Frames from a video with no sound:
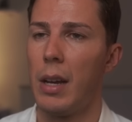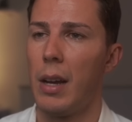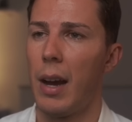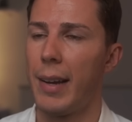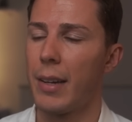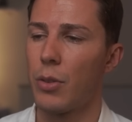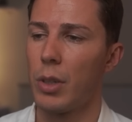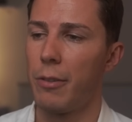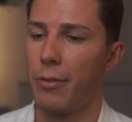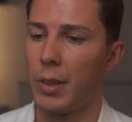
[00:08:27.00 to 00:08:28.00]
I
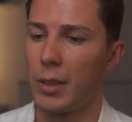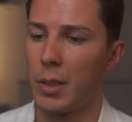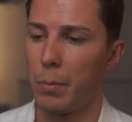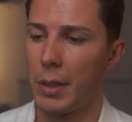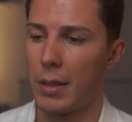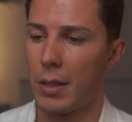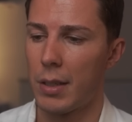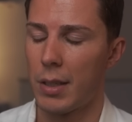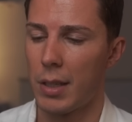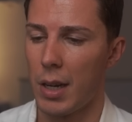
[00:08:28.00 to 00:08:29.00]
actually felt a bit
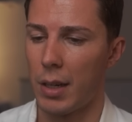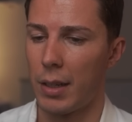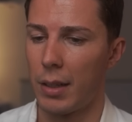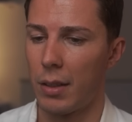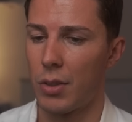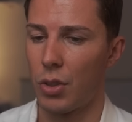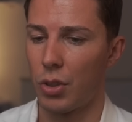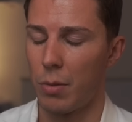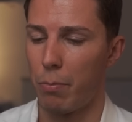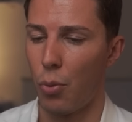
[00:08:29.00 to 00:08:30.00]
stuck at a
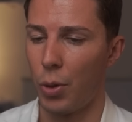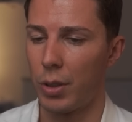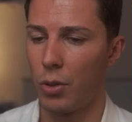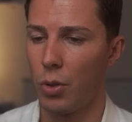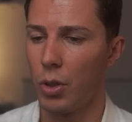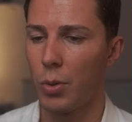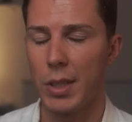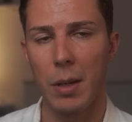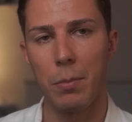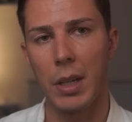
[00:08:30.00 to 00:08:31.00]
certain point. Do you know,
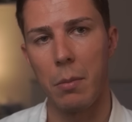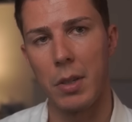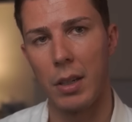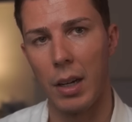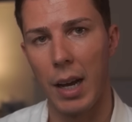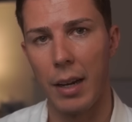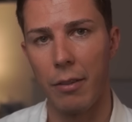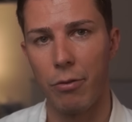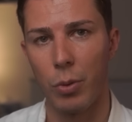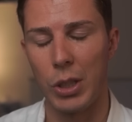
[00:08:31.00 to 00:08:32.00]
sometimes in
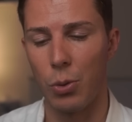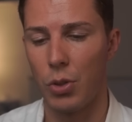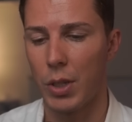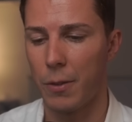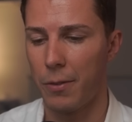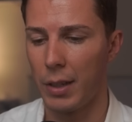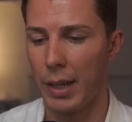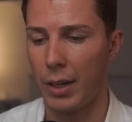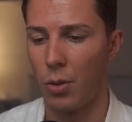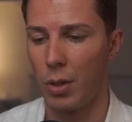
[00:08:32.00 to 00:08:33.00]
life when you just feel
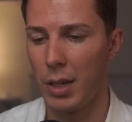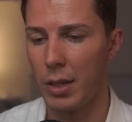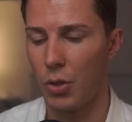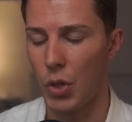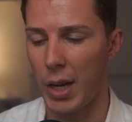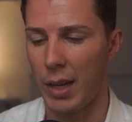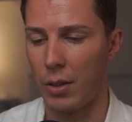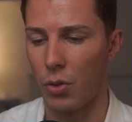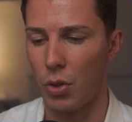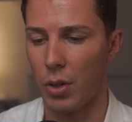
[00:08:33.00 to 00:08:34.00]
like you need a
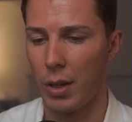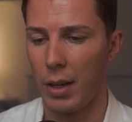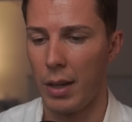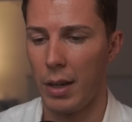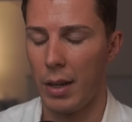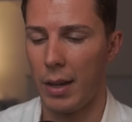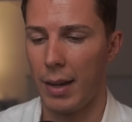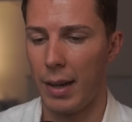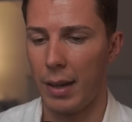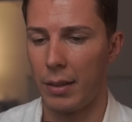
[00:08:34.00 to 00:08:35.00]
change
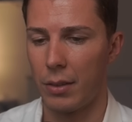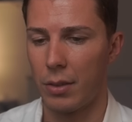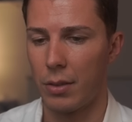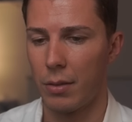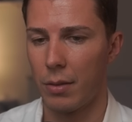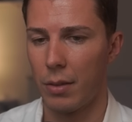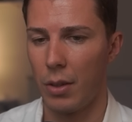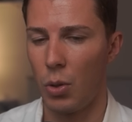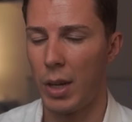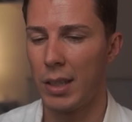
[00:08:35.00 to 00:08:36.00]
and
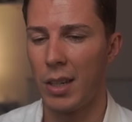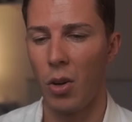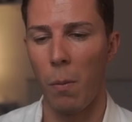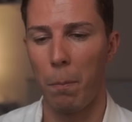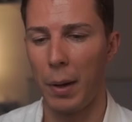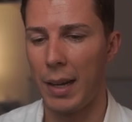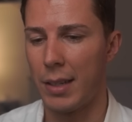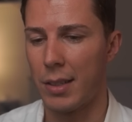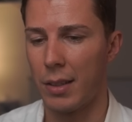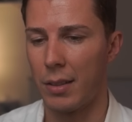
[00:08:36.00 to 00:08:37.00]
you're getting
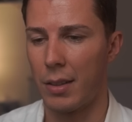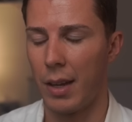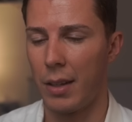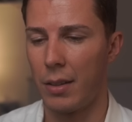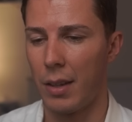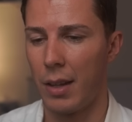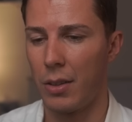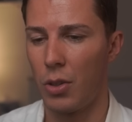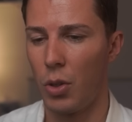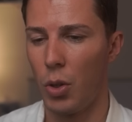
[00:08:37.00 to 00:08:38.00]
complacent
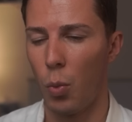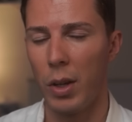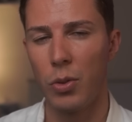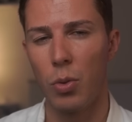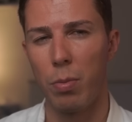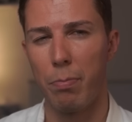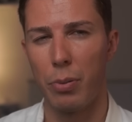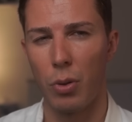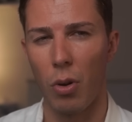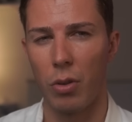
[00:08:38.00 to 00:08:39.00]
and you want to
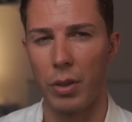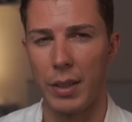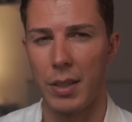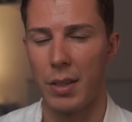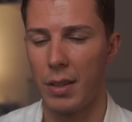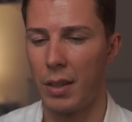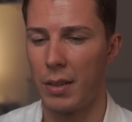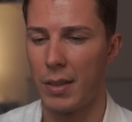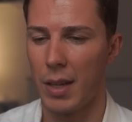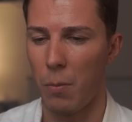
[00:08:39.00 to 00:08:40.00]
progress
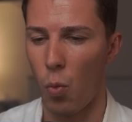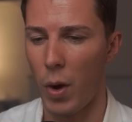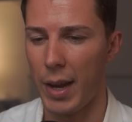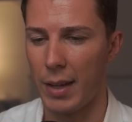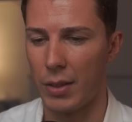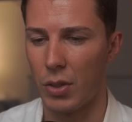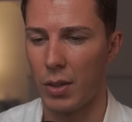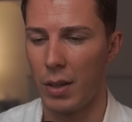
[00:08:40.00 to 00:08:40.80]
in some ways,